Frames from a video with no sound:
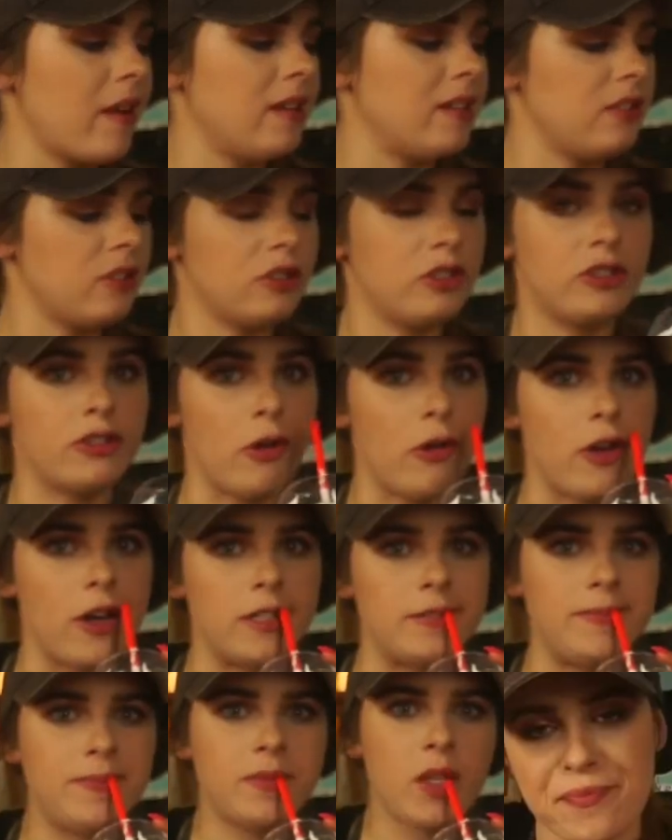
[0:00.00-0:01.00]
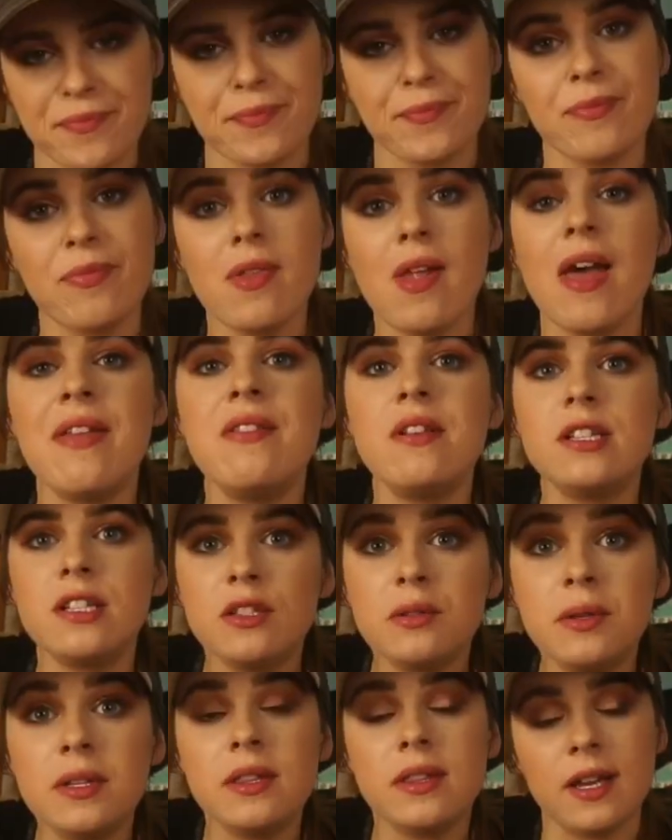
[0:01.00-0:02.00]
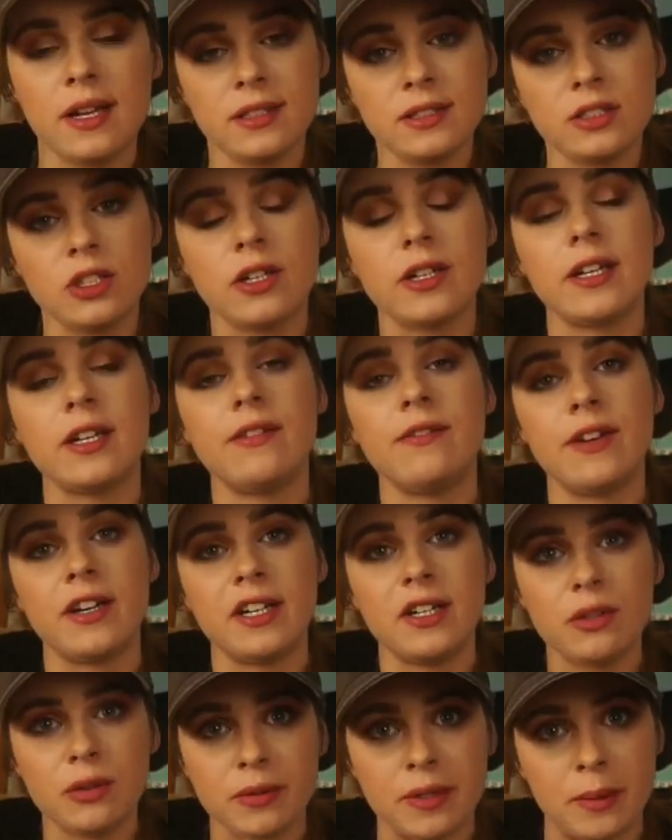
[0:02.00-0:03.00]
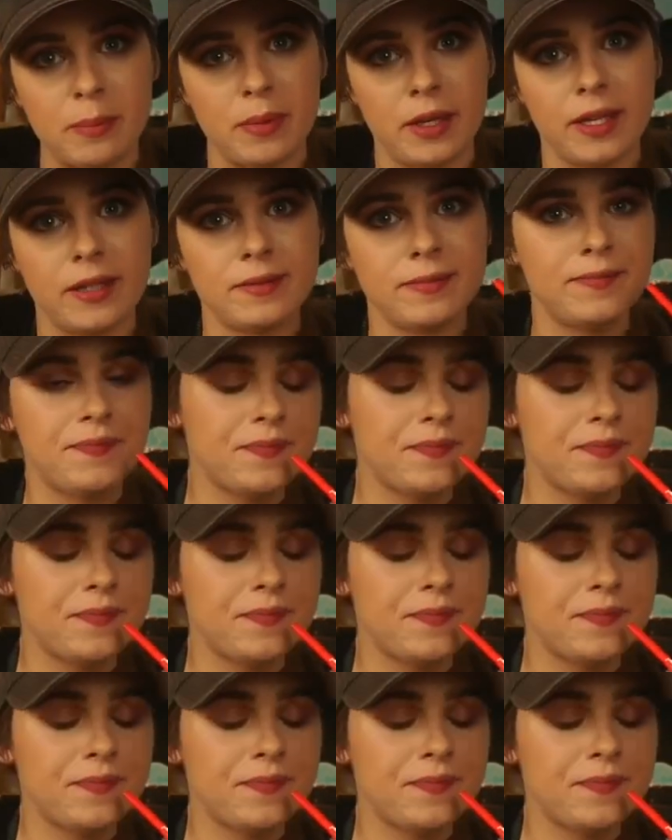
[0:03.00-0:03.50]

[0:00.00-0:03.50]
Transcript: Are so good. And this is when things start getting very creepy.